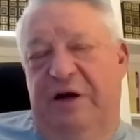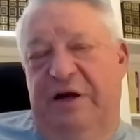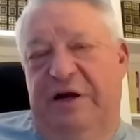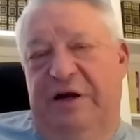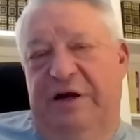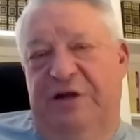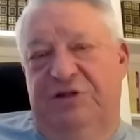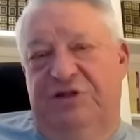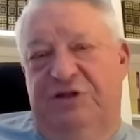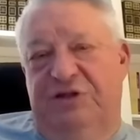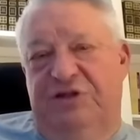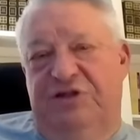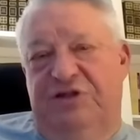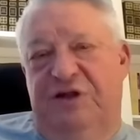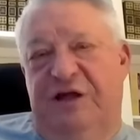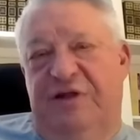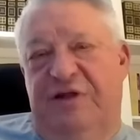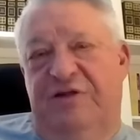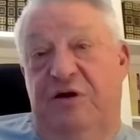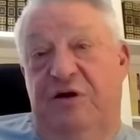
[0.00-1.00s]
writings
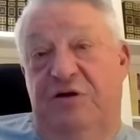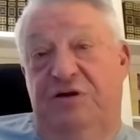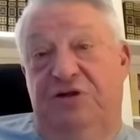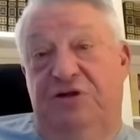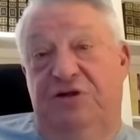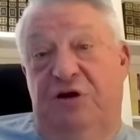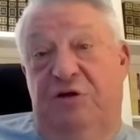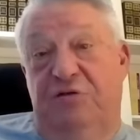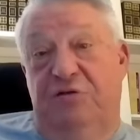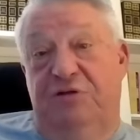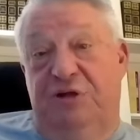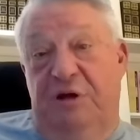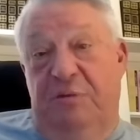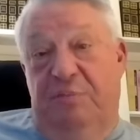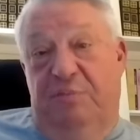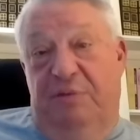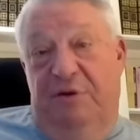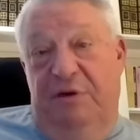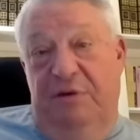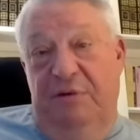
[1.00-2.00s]
is that they're so
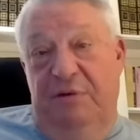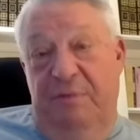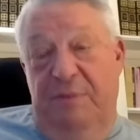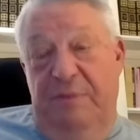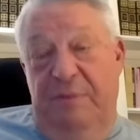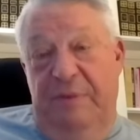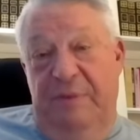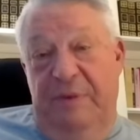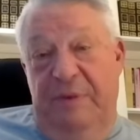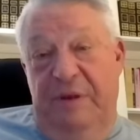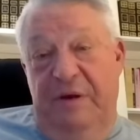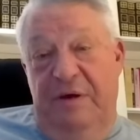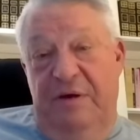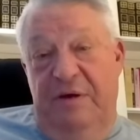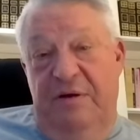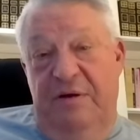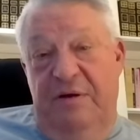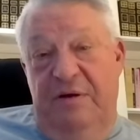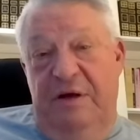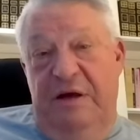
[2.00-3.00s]
simple
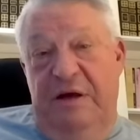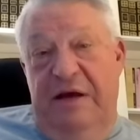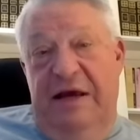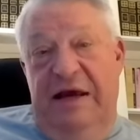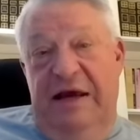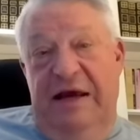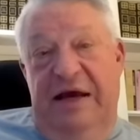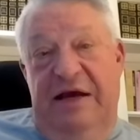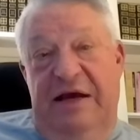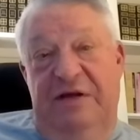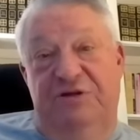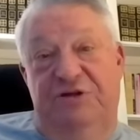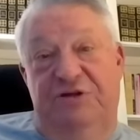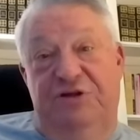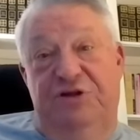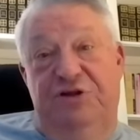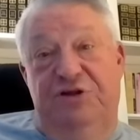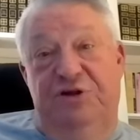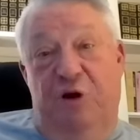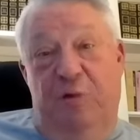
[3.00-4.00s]

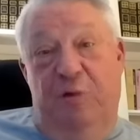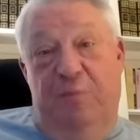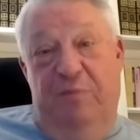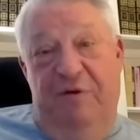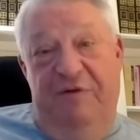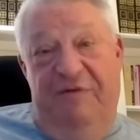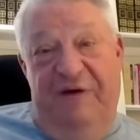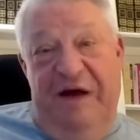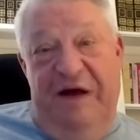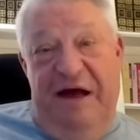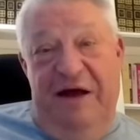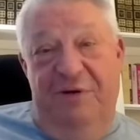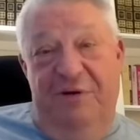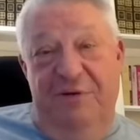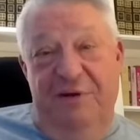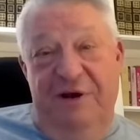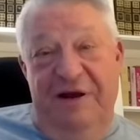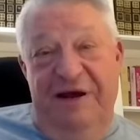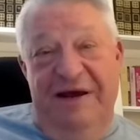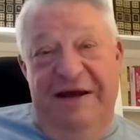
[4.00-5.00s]
and so
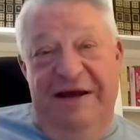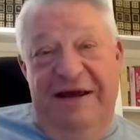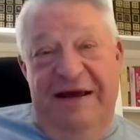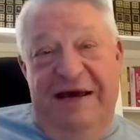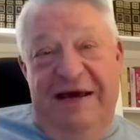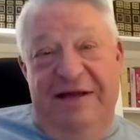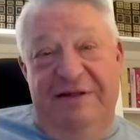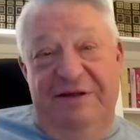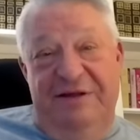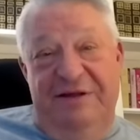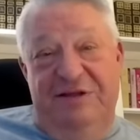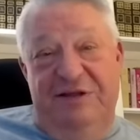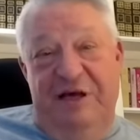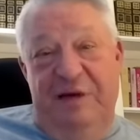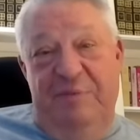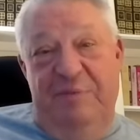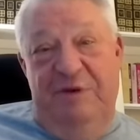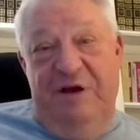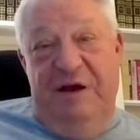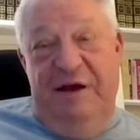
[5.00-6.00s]
profound at the
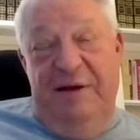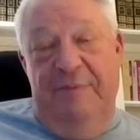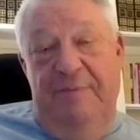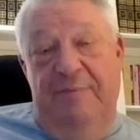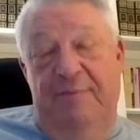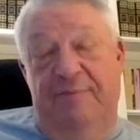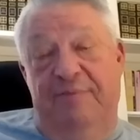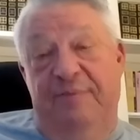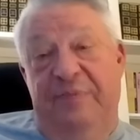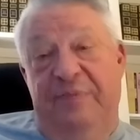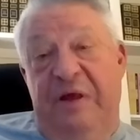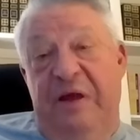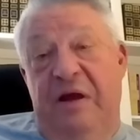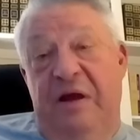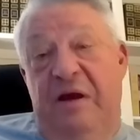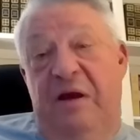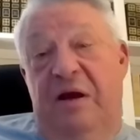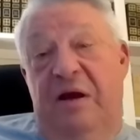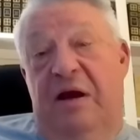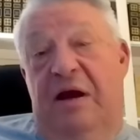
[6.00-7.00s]
same time.
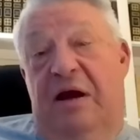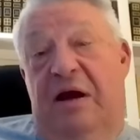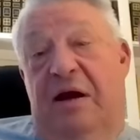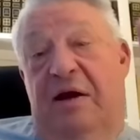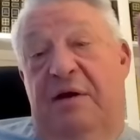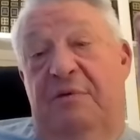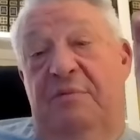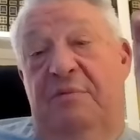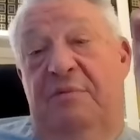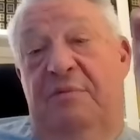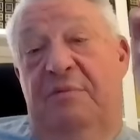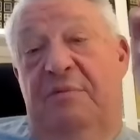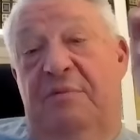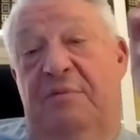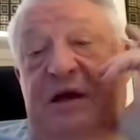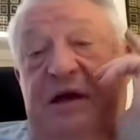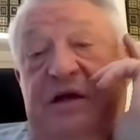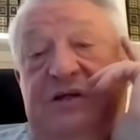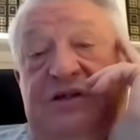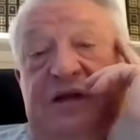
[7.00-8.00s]

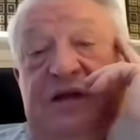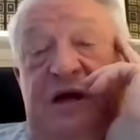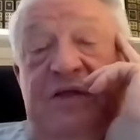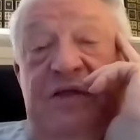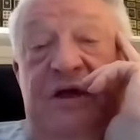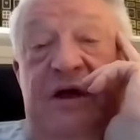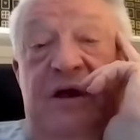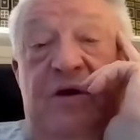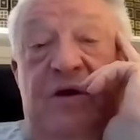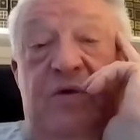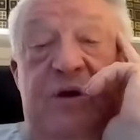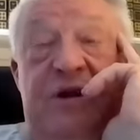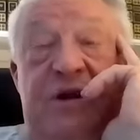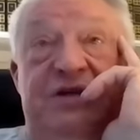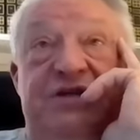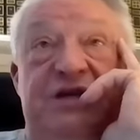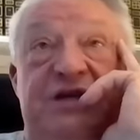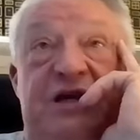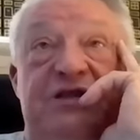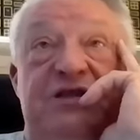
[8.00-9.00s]
Because I think
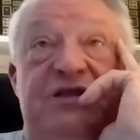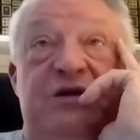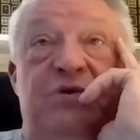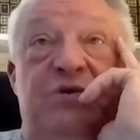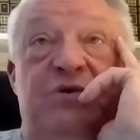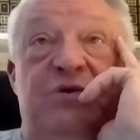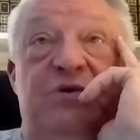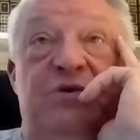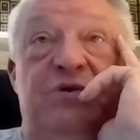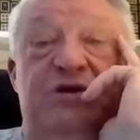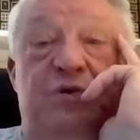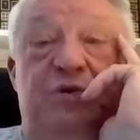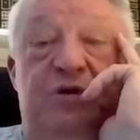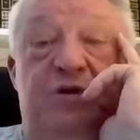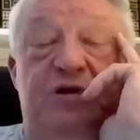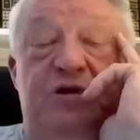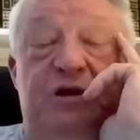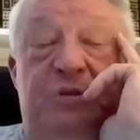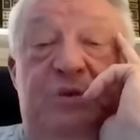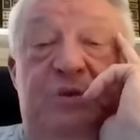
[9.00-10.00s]
when he says that we must
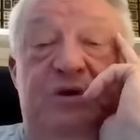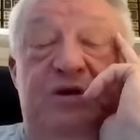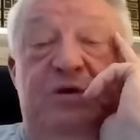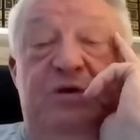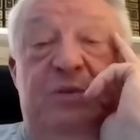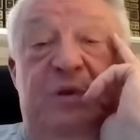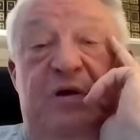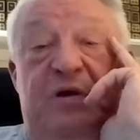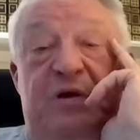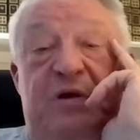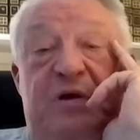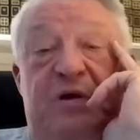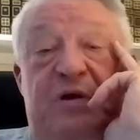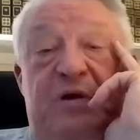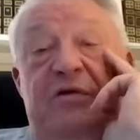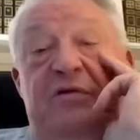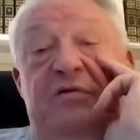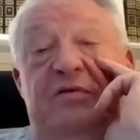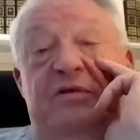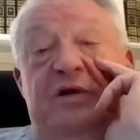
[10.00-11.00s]
worship in spirit and
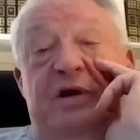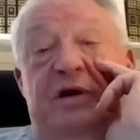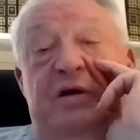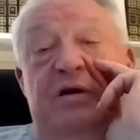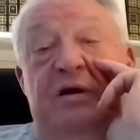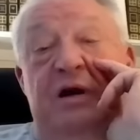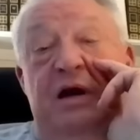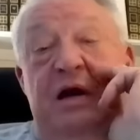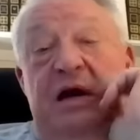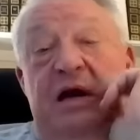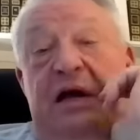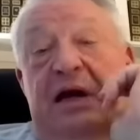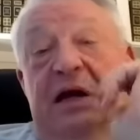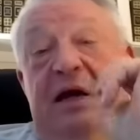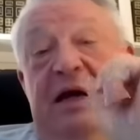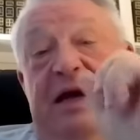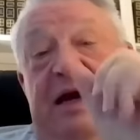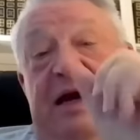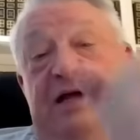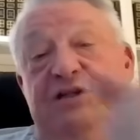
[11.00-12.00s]
truth there,
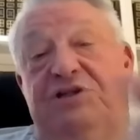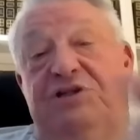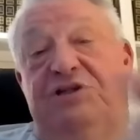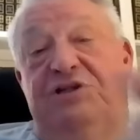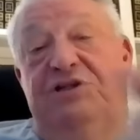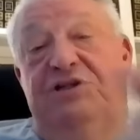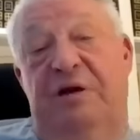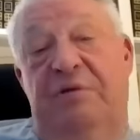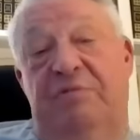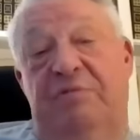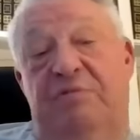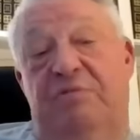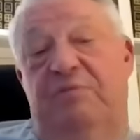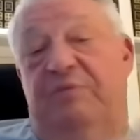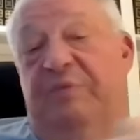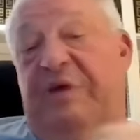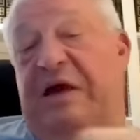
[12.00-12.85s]
he actually